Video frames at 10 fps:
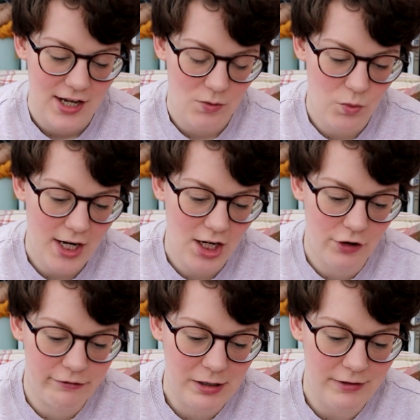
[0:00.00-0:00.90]
when I
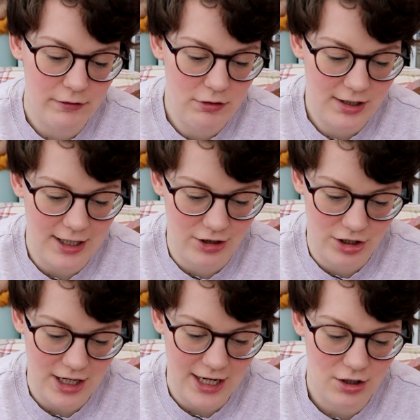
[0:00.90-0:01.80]
look for my Ravelry
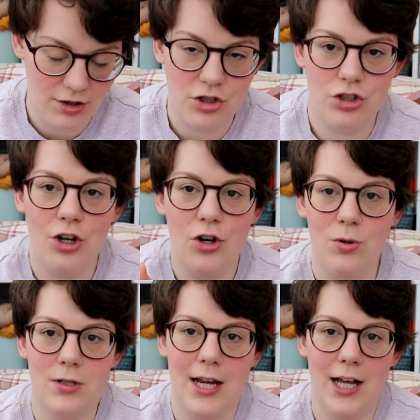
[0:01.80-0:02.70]
collection, I can
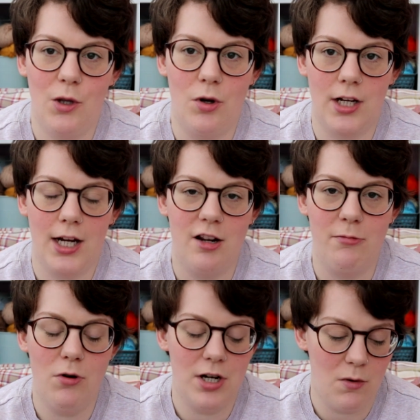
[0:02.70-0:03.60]
so tell what kind of
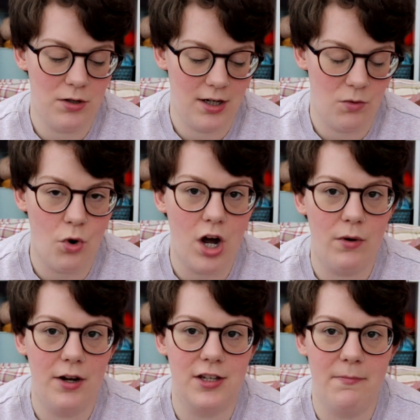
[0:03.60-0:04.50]
mood I was in and what I
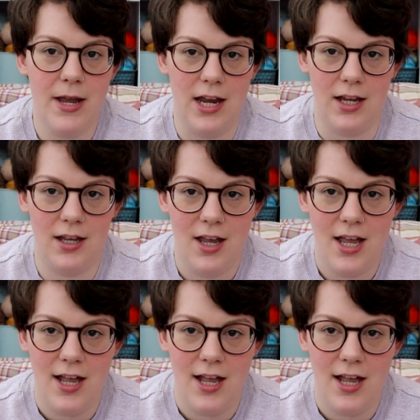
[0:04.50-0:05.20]
wanted to make.